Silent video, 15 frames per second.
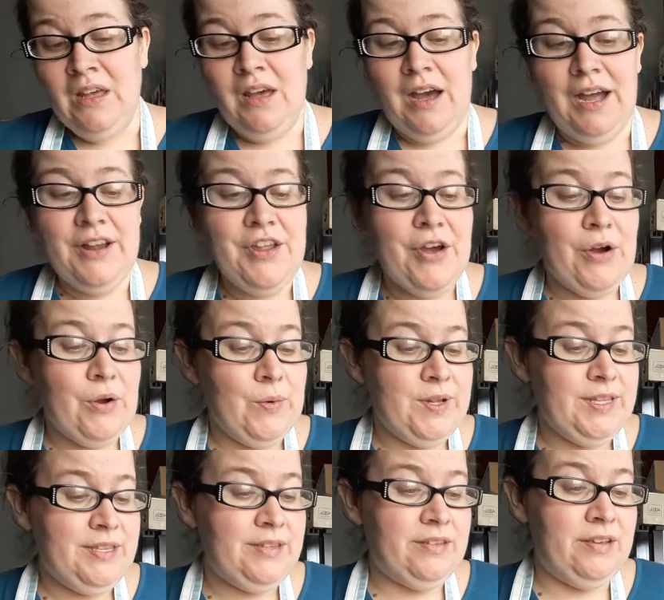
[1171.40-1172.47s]
I know
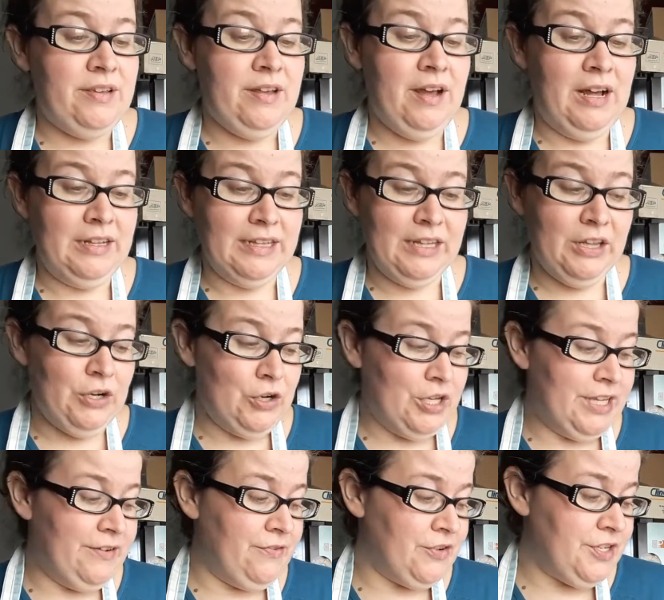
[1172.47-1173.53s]
it's a little
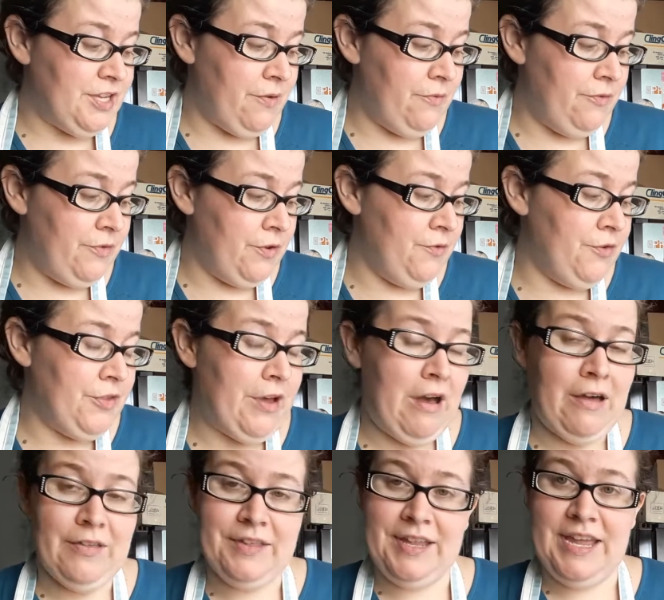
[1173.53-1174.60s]
early for some of you for the
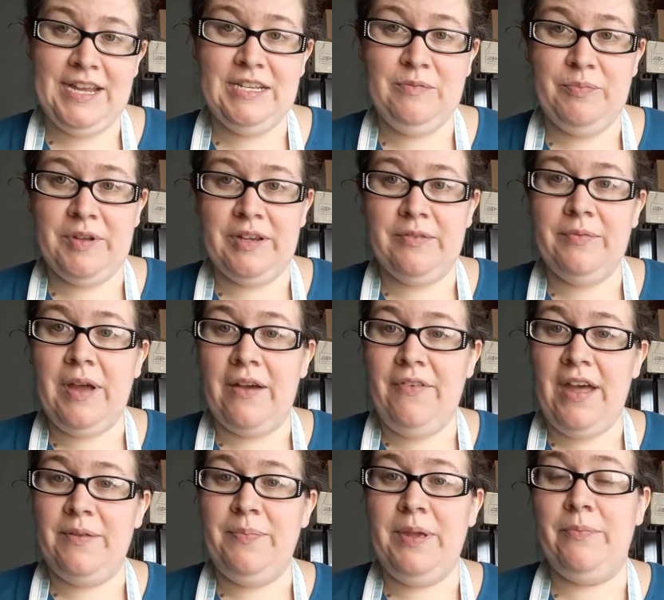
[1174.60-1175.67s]
holidays, but I've
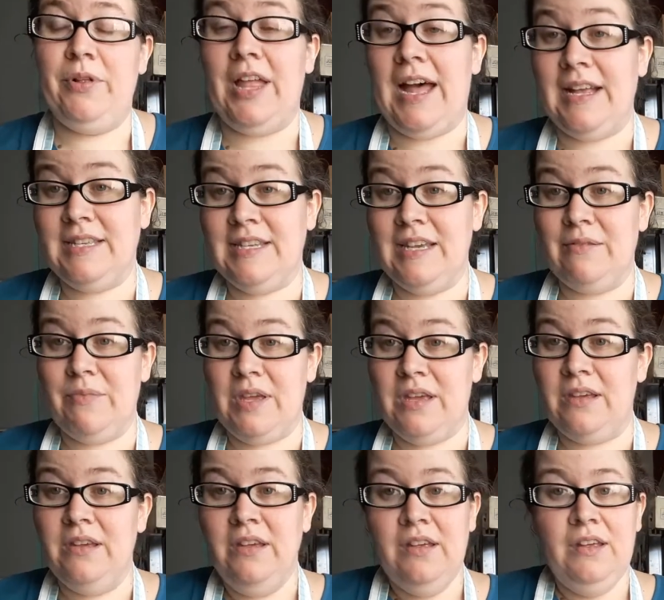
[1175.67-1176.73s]
had people asking
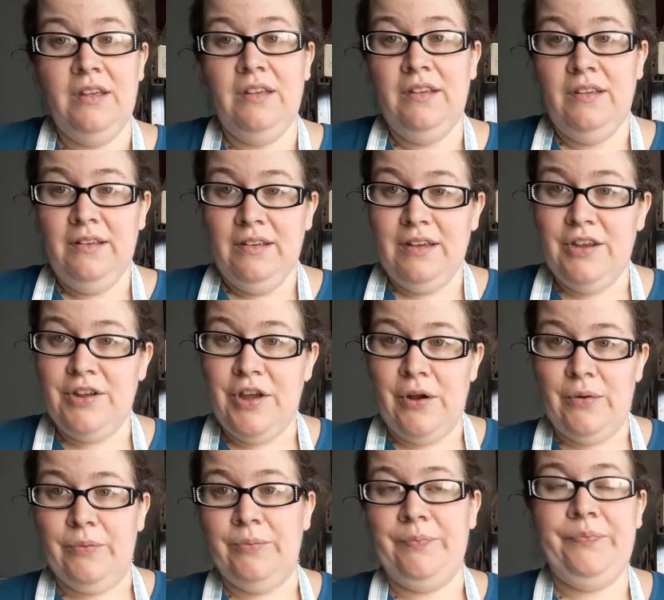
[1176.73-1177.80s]
me, you
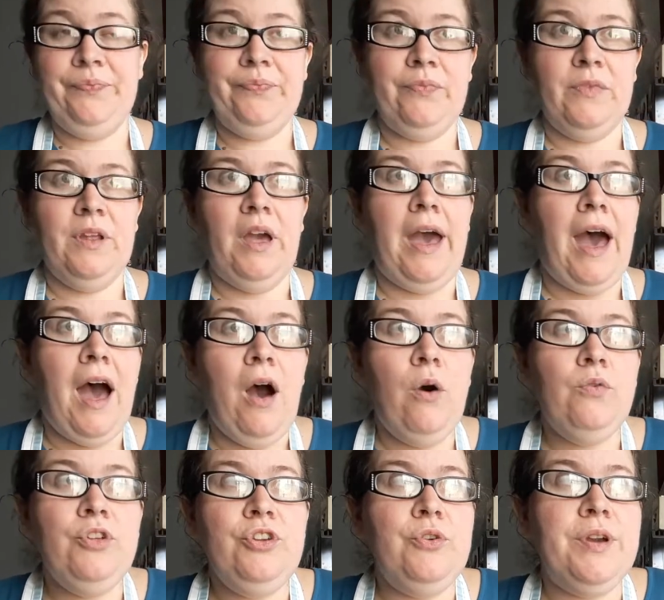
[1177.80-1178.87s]
know,
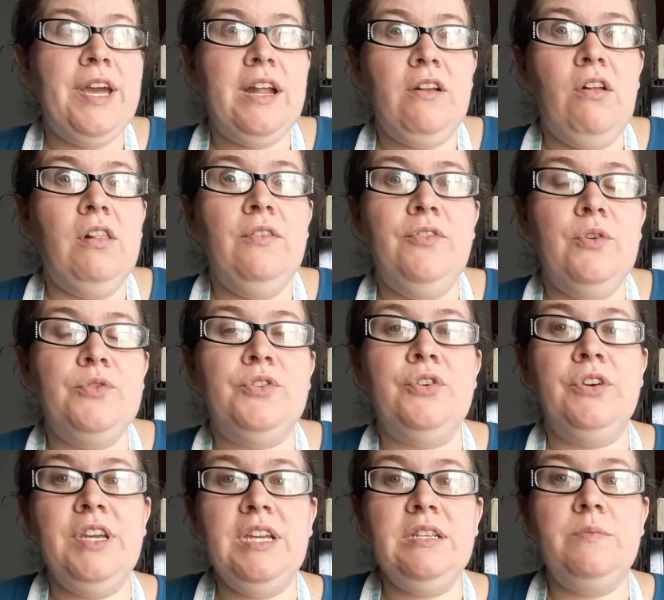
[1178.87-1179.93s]
how do you get all of those
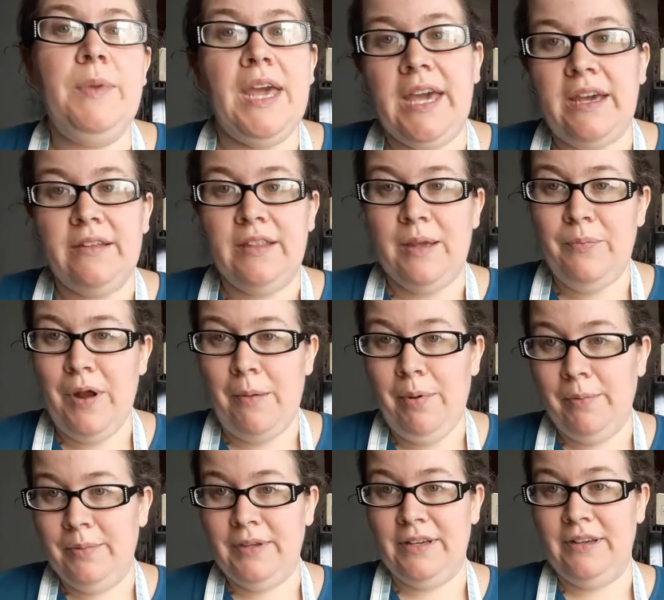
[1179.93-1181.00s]
cookies made? They
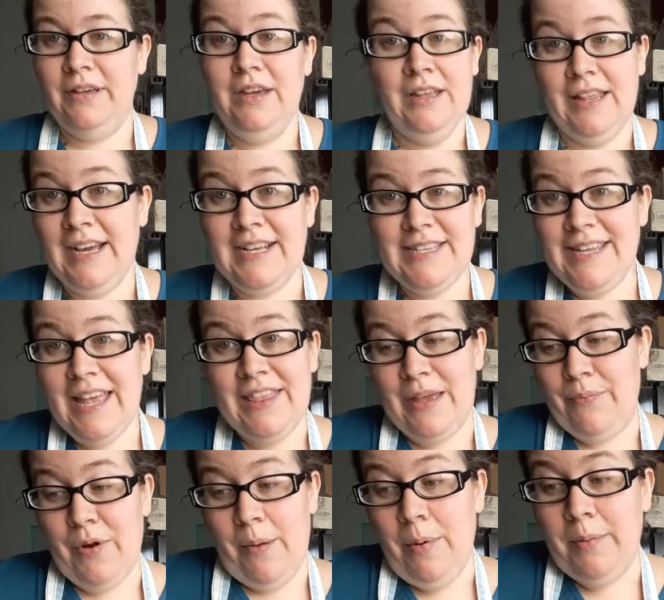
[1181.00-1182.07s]
probably, like I said, they
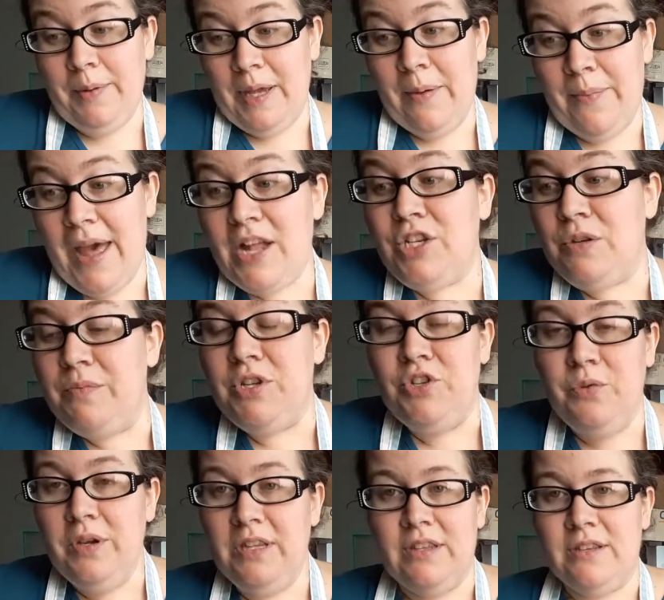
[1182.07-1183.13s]
probably imagine me
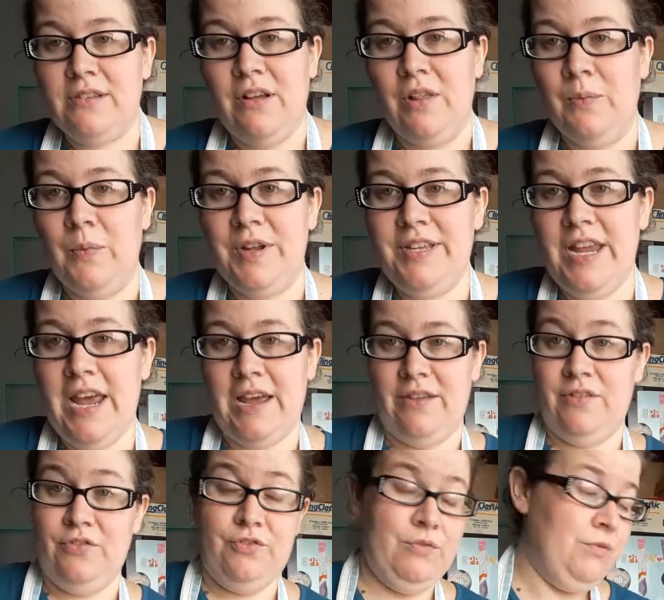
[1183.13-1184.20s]
doing this all in one day, and
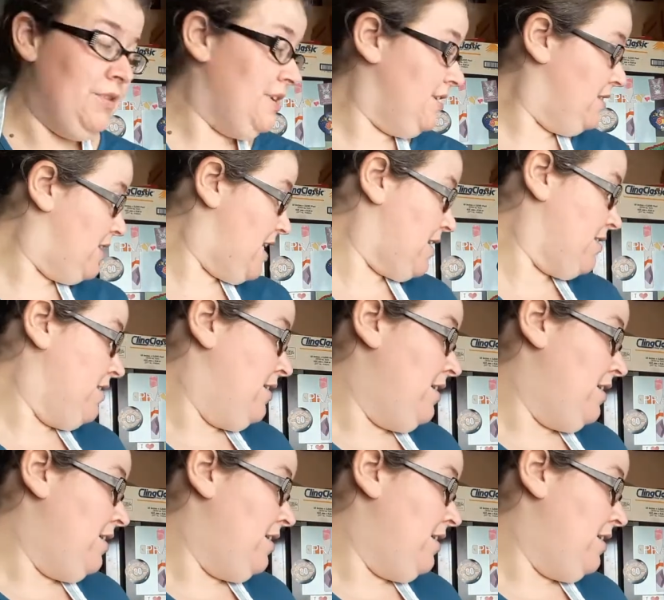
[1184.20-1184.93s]
the truth is that